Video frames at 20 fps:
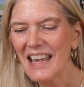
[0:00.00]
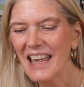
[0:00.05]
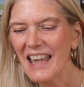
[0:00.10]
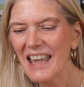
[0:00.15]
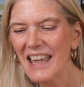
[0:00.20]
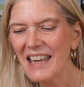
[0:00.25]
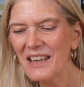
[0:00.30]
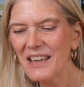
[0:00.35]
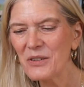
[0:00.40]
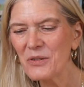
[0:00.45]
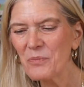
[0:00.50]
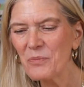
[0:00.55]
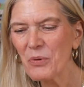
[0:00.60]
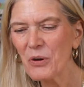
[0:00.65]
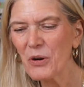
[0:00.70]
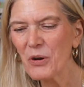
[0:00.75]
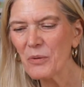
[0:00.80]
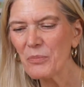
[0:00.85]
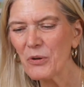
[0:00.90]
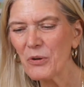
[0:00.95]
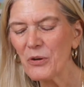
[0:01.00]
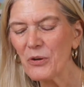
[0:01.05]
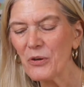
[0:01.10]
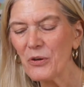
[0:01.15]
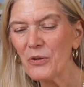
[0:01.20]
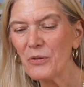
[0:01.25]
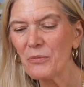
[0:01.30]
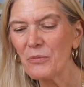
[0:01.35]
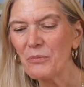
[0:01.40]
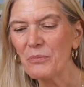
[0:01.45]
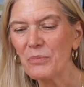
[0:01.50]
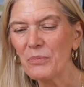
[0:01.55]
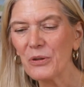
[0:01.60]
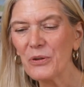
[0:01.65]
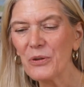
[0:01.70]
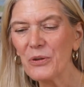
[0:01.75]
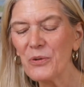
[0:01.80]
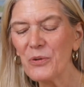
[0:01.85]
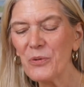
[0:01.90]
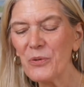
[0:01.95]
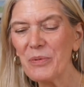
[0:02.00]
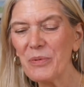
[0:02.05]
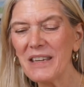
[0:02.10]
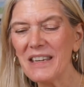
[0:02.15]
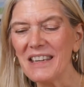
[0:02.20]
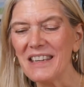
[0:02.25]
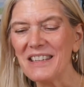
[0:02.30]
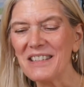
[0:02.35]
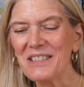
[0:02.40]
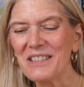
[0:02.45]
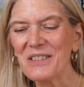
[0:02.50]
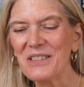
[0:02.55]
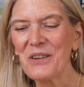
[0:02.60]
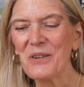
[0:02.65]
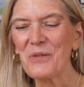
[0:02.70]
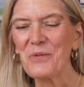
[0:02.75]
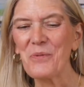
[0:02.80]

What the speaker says: Hand purple, blue piece.